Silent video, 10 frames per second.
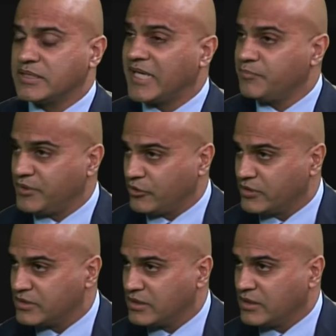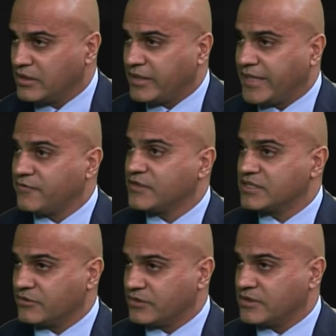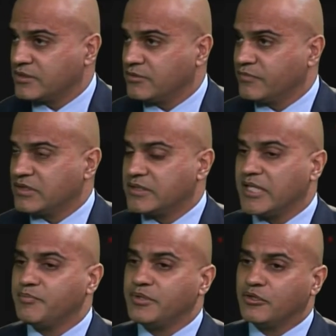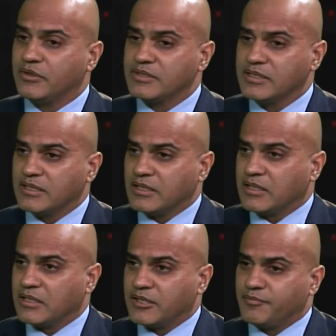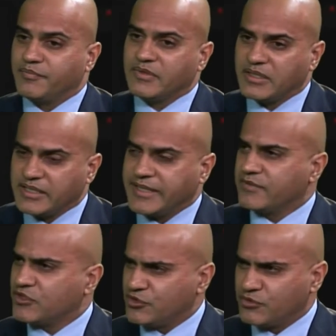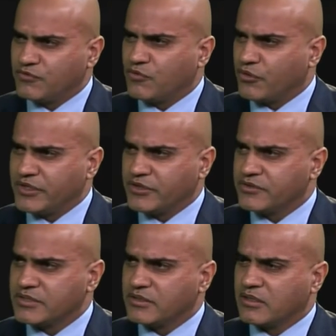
periods and facilities. Time periods, again, the 2 to 4 years.